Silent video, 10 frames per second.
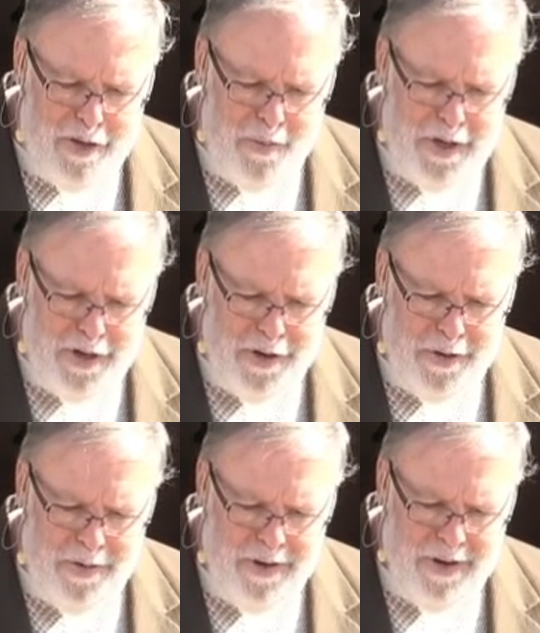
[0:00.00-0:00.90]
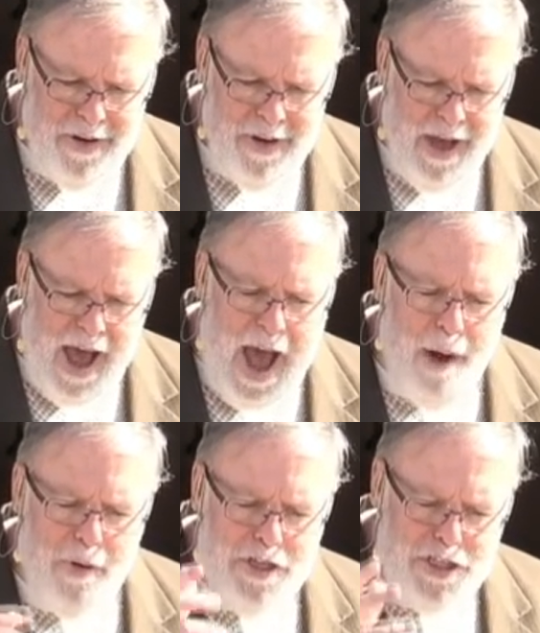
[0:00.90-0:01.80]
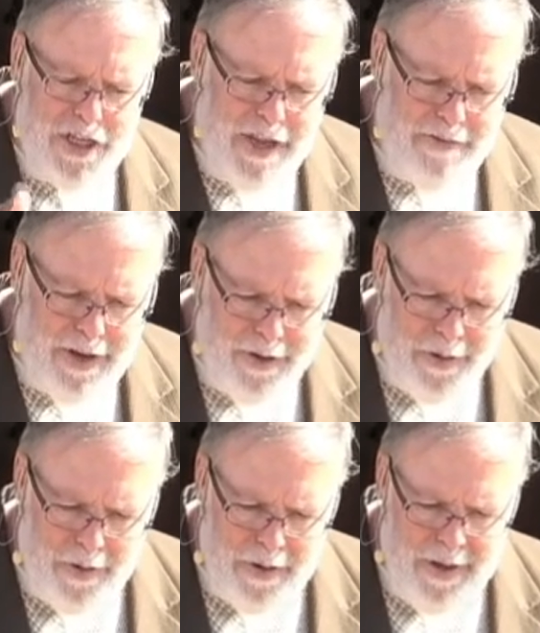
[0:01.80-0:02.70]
that we do. I receive it, Lord,